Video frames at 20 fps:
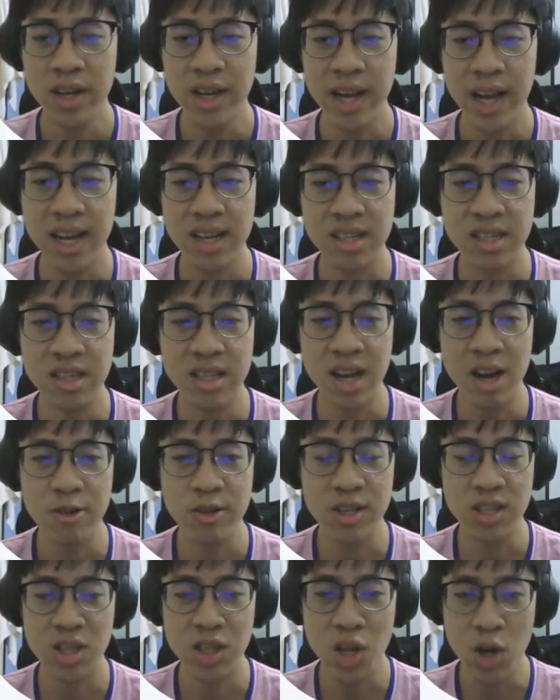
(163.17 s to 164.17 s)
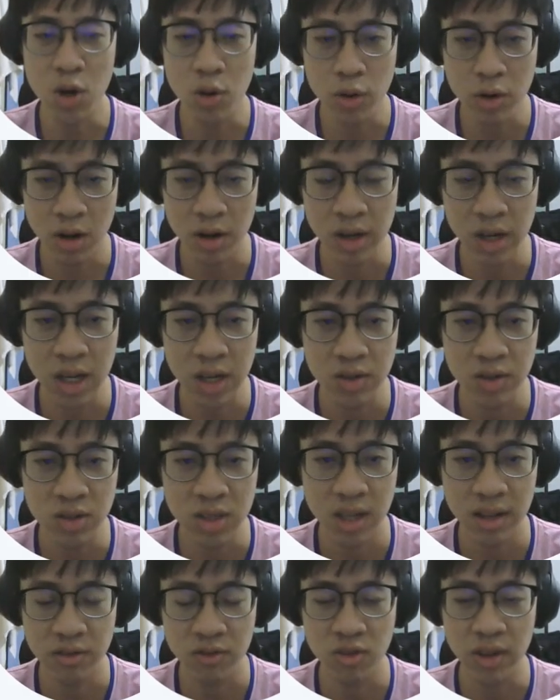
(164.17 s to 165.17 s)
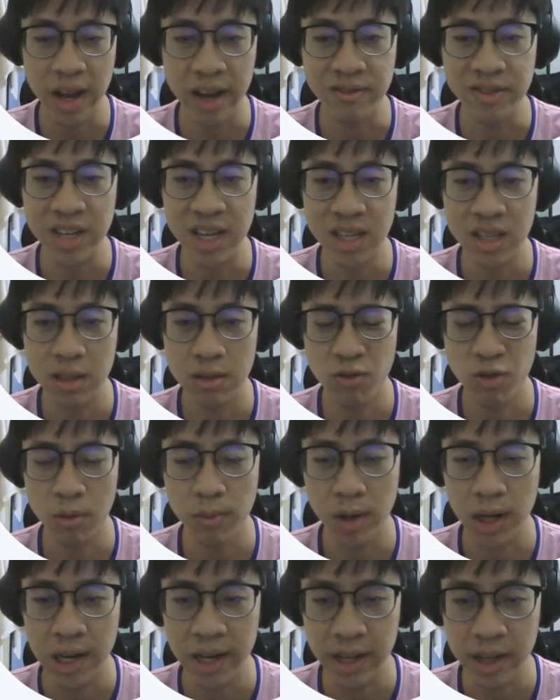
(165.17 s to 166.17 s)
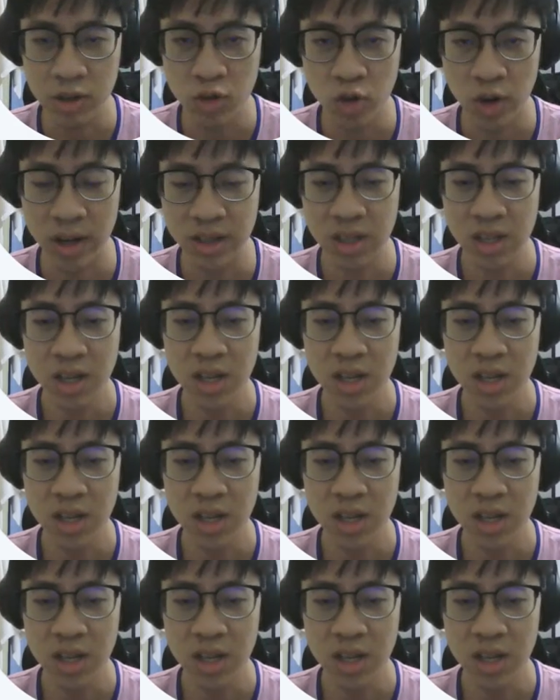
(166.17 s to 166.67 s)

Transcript: as there is no conclusive evidence from clinical trials.